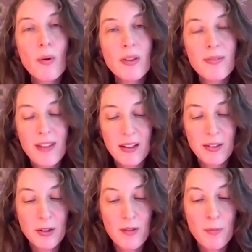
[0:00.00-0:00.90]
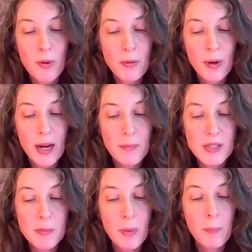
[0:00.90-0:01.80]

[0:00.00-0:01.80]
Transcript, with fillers: or the failure of programs,